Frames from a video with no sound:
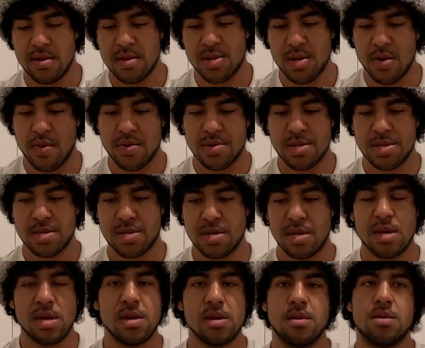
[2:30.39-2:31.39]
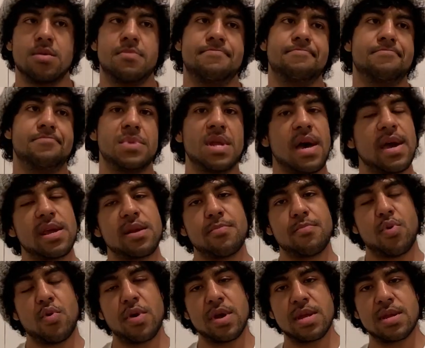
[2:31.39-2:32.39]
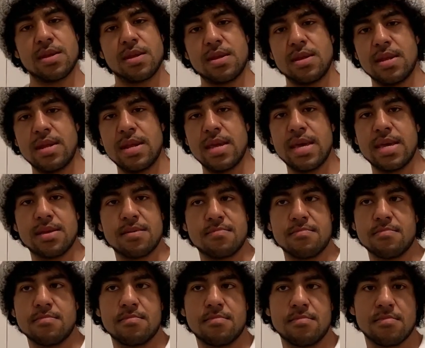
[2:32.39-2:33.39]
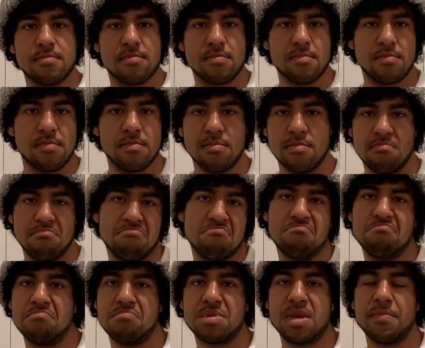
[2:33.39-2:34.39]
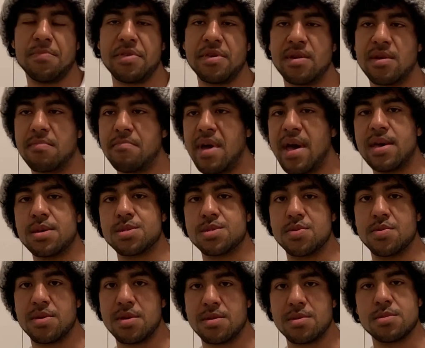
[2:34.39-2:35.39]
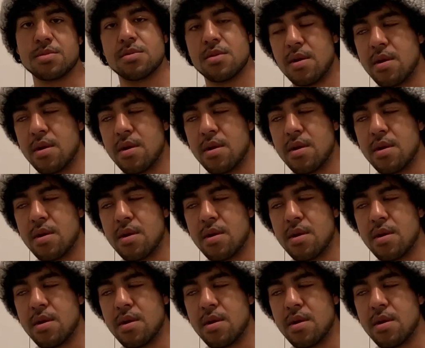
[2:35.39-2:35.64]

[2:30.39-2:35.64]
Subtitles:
So it's 9.8-something mass units.